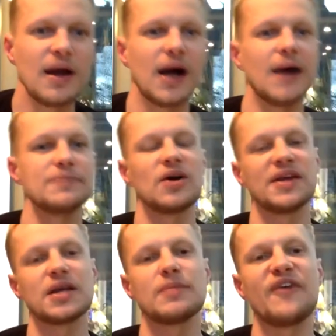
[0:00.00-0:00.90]
Um, so
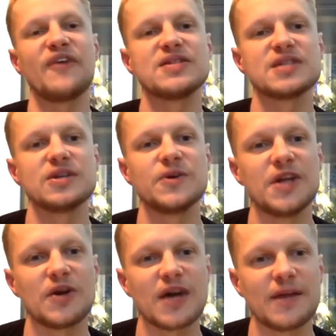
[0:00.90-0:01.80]
I think it'd be fun to,
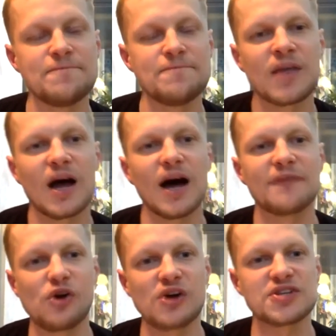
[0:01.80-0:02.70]
you know, kind of, uh,
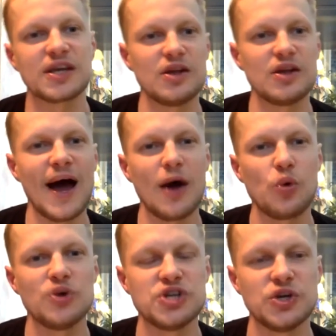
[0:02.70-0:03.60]
for our sake, you know, how
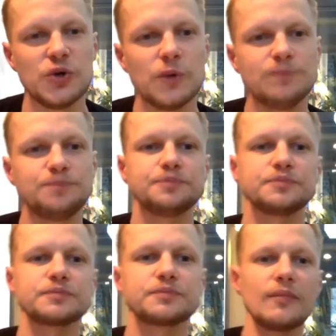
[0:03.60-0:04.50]
would you,
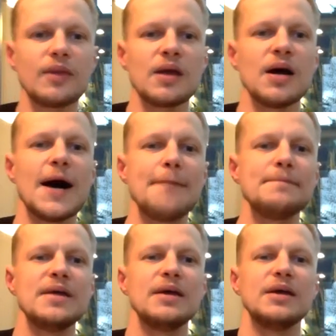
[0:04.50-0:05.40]

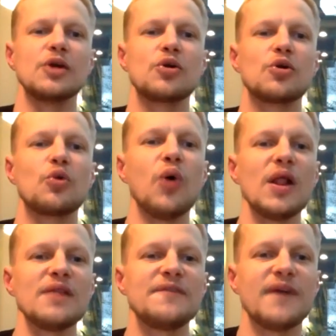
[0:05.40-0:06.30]
um, you know,
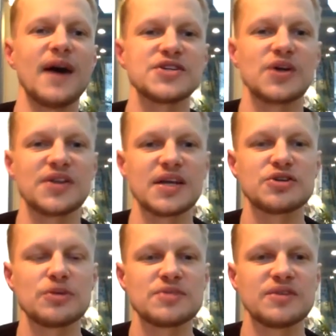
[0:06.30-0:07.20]
qualify? So I think
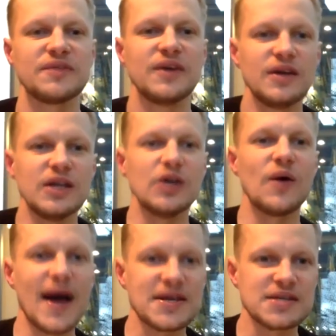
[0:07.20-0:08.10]
in terms of, you know,
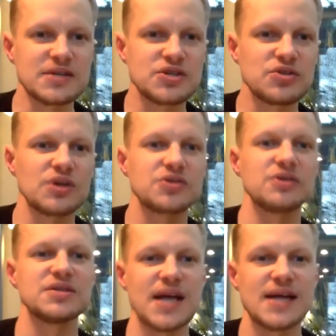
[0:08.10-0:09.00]
acid
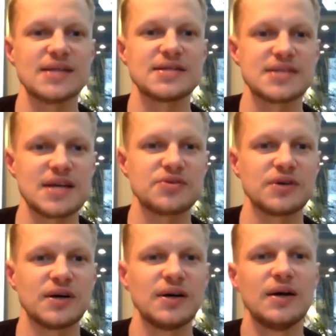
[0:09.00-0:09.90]
structure, tannin, et
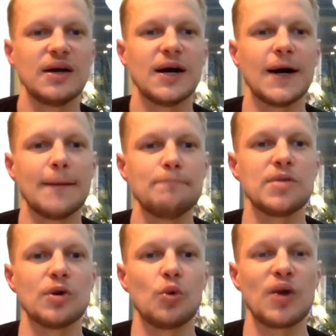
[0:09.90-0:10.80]
cetera, um,
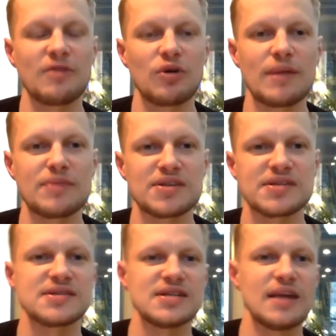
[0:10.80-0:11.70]
you know, whatever grape this
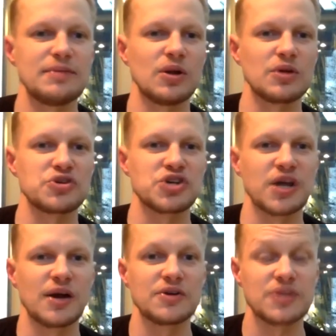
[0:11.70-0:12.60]
is, a Nebbiolo
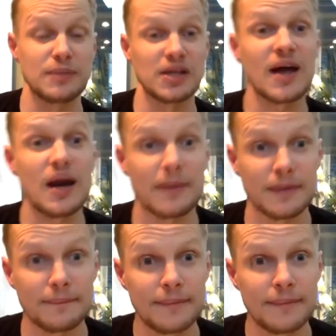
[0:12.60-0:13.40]
share something in common,